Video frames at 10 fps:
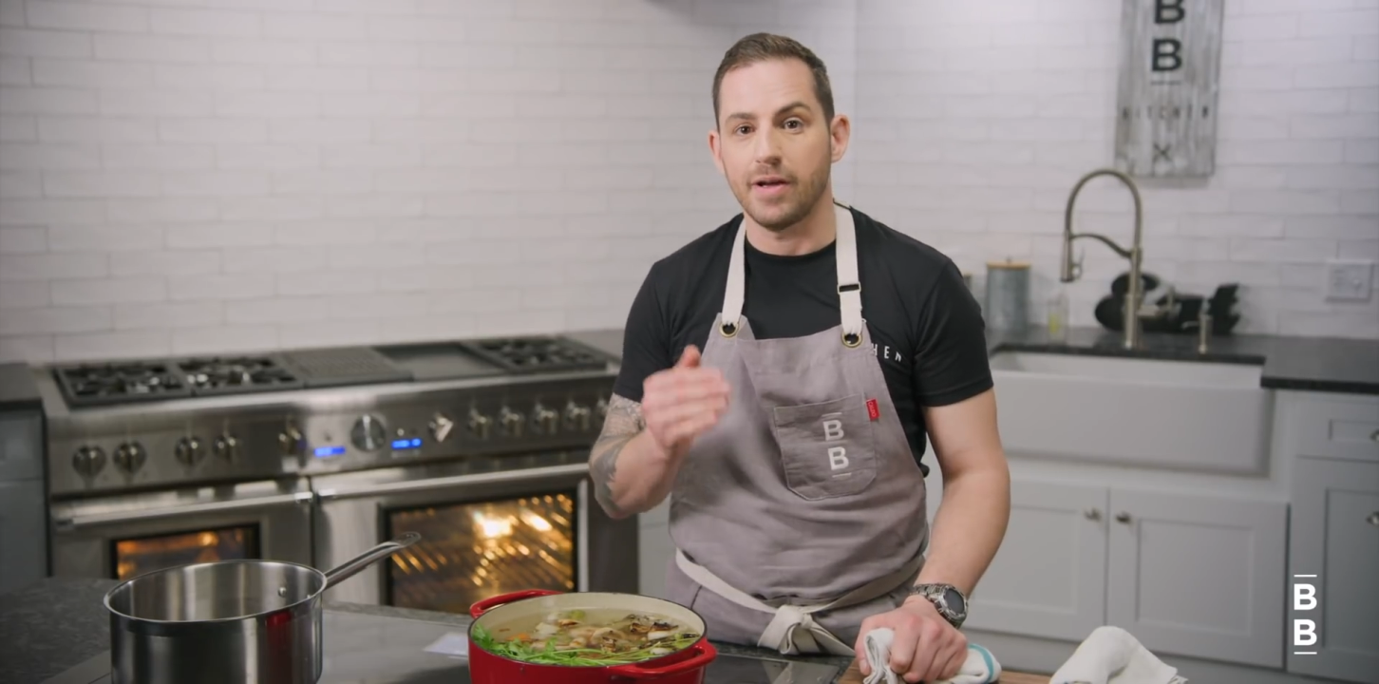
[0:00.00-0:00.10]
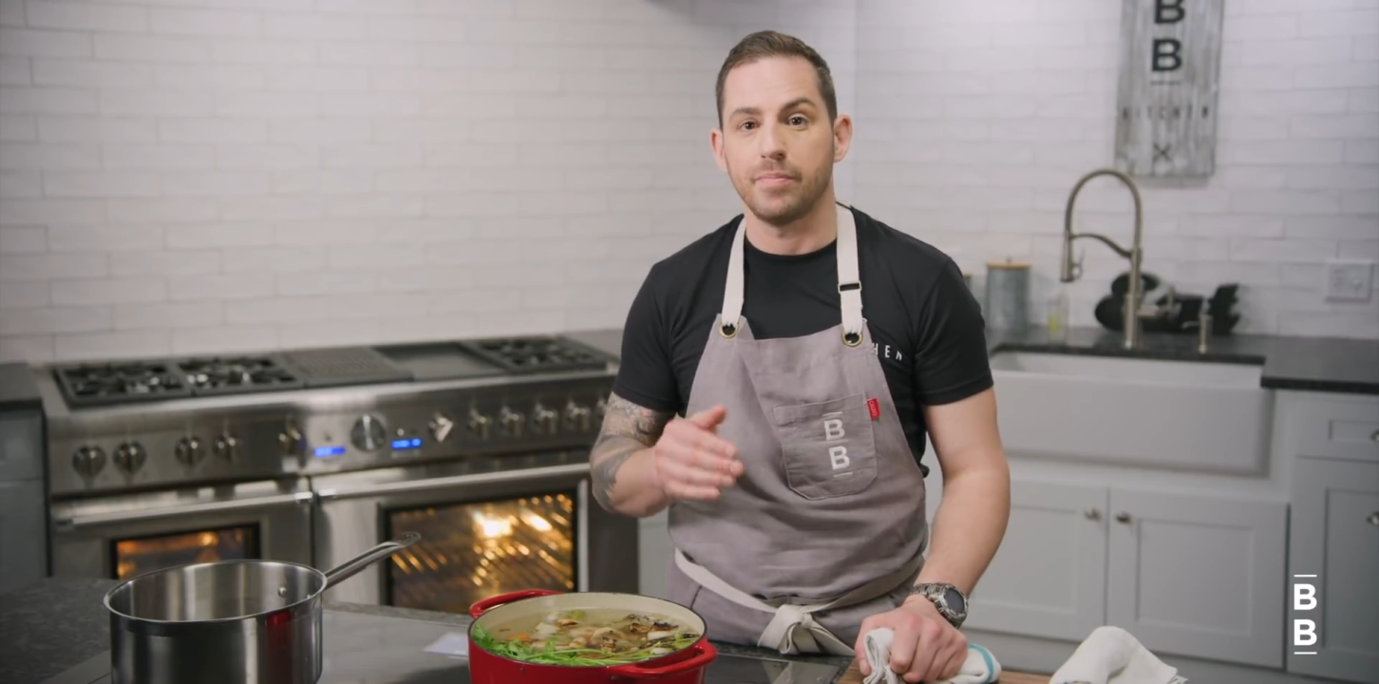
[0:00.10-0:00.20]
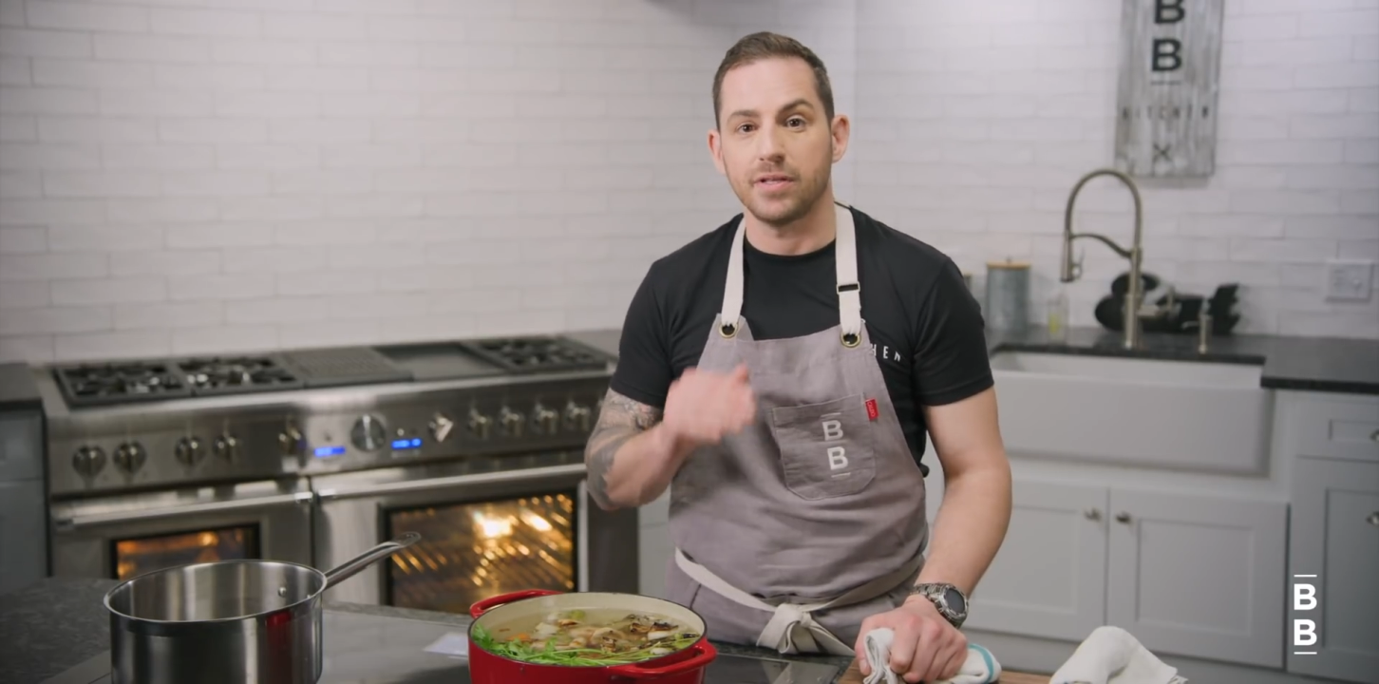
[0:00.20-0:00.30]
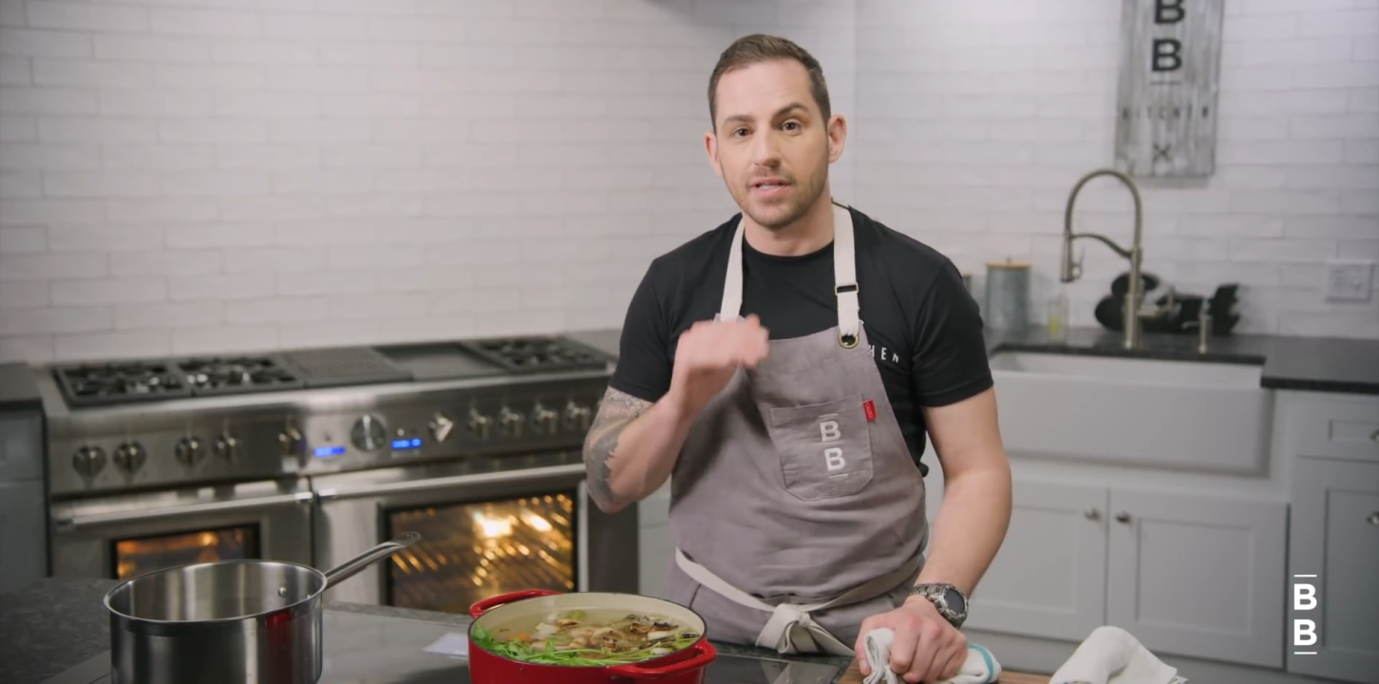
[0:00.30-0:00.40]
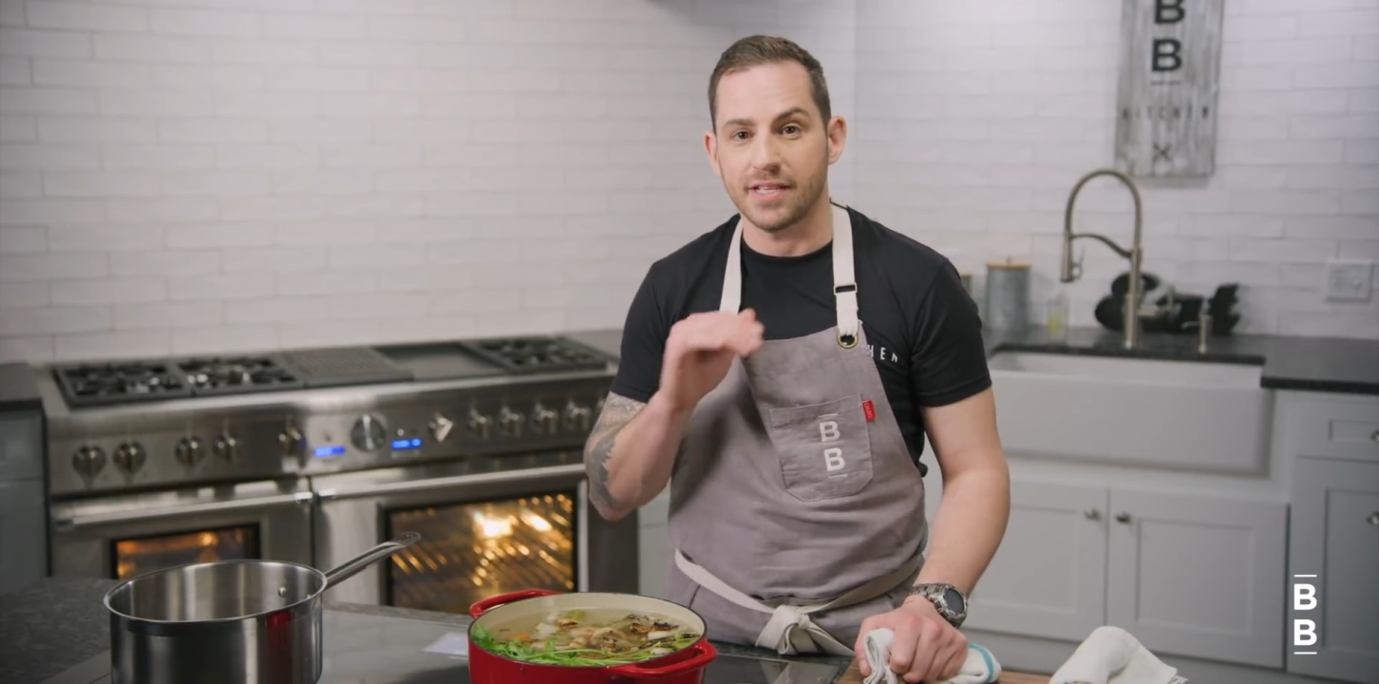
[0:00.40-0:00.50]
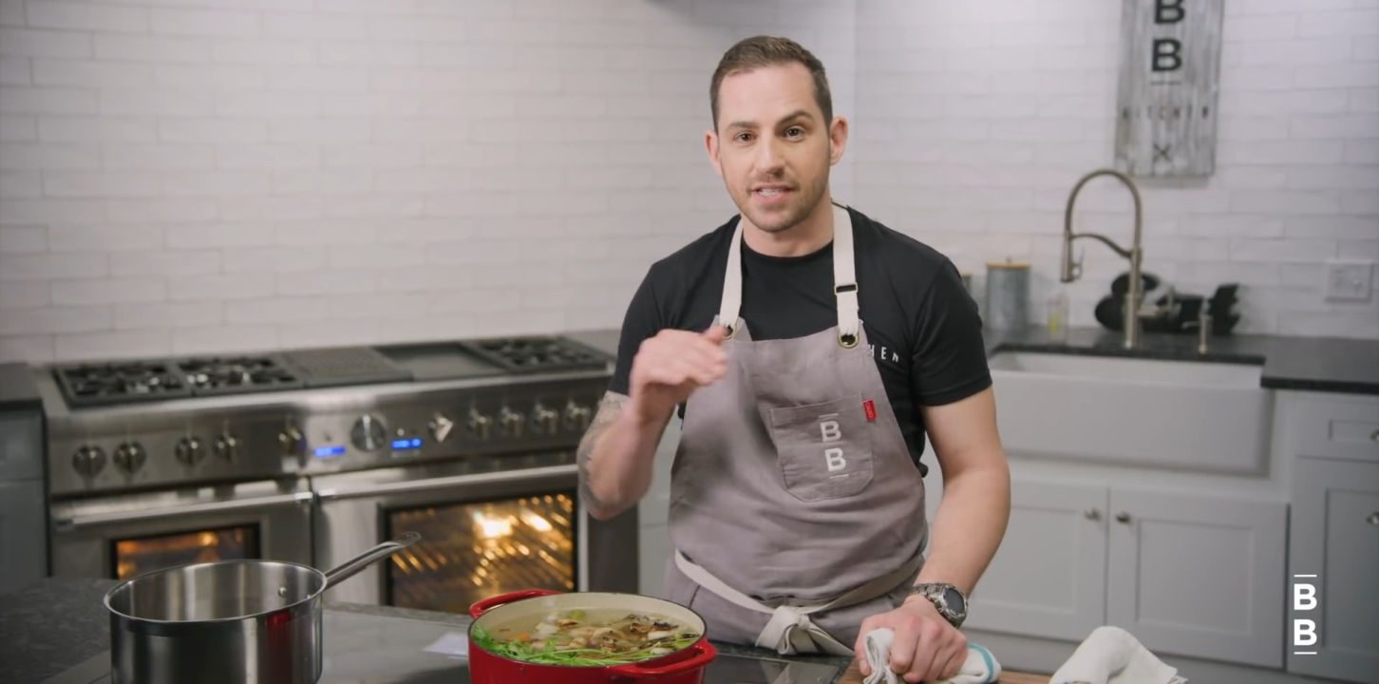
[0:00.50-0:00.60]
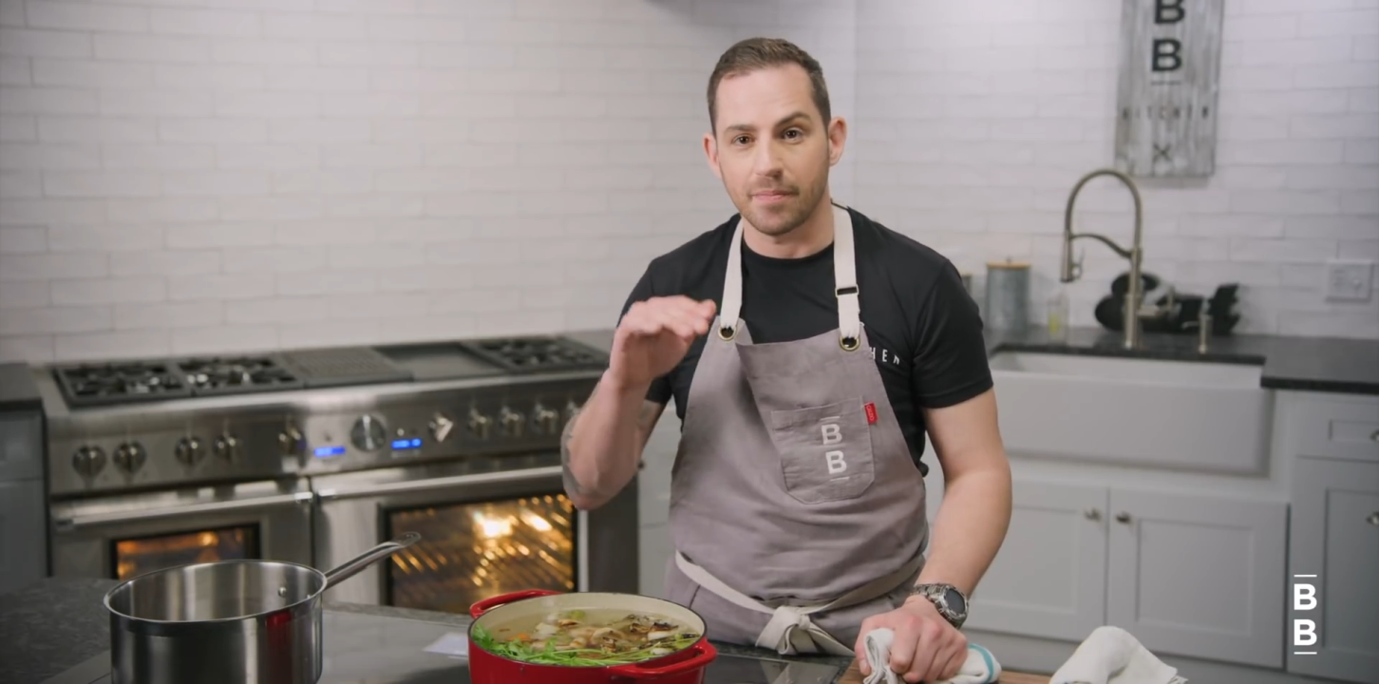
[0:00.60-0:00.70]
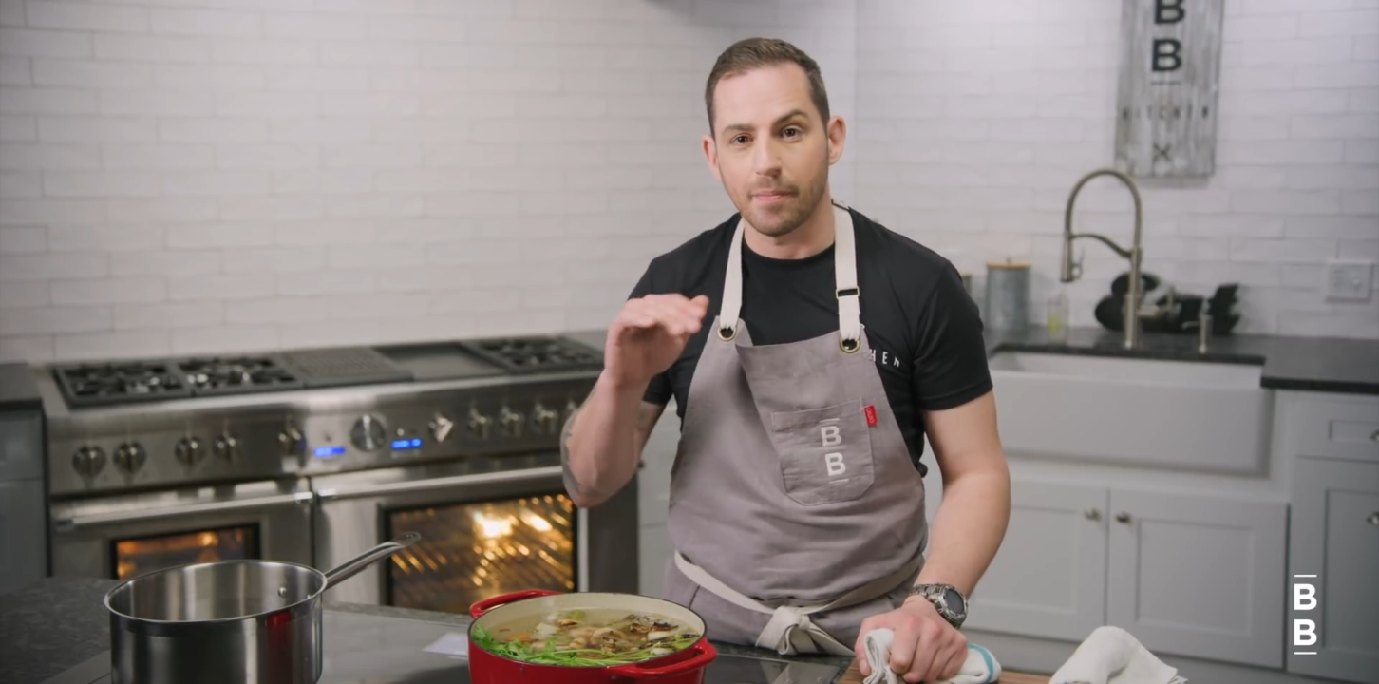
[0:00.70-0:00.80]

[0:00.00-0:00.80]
pleasant,